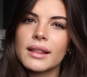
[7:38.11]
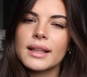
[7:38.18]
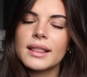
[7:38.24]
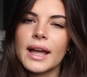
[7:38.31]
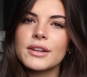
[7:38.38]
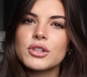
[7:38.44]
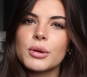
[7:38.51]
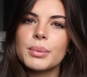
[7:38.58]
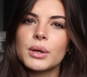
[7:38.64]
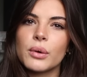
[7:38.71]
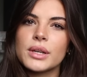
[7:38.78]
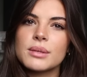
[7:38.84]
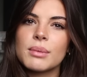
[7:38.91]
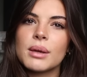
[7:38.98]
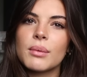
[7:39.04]
Like that trope
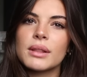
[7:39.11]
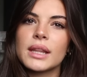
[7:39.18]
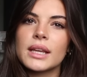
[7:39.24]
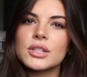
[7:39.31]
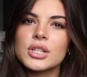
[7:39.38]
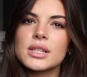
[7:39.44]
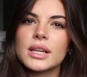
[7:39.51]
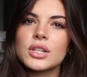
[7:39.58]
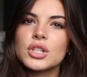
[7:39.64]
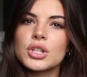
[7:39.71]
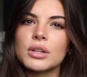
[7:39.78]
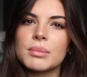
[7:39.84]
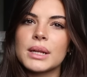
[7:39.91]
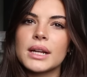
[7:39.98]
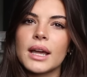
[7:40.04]
annoys me when they just like
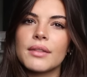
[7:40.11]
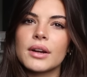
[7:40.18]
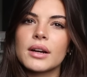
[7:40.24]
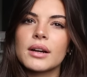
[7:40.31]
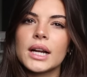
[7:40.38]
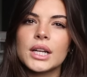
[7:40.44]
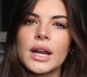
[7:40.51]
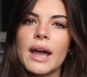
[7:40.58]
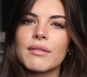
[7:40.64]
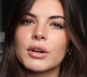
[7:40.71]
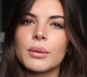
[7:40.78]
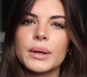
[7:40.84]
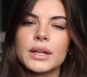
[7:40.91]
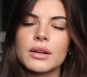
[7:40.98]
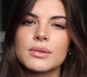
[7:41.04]
should be together and
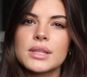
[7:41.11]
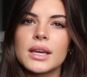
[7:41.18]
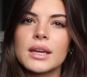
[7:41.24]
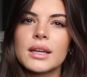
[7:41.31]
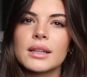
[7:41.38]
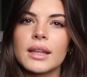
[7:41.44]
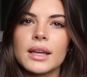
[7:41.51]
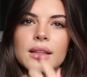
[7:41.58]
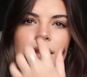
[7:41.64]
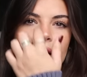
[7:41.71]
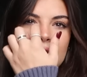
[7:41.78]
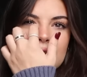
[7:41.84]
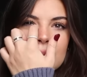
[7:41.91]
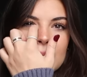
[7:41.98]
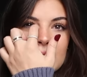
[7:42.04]
everyone knows it and like
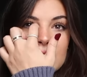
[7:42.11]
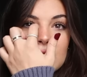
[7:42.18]
they're just being